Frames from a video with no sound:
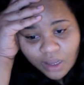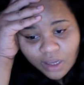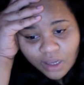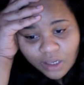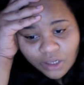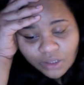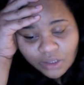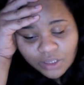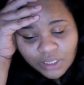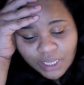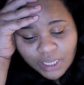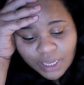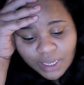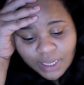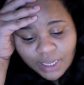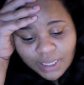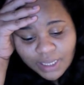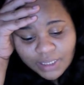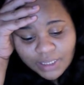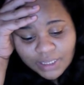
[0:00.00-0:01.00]
He
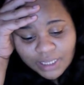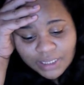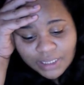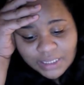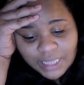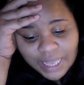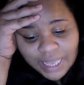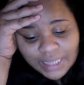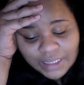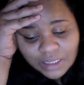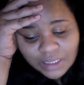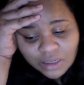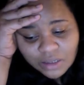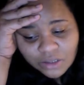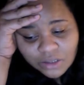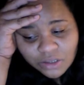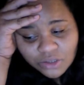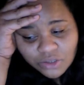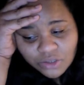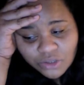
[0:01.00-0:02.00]
says he has it under
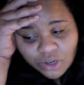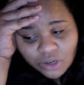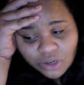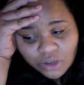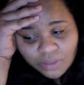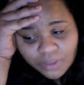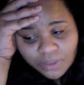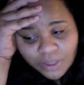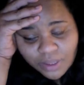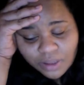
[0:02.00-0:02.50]
control, but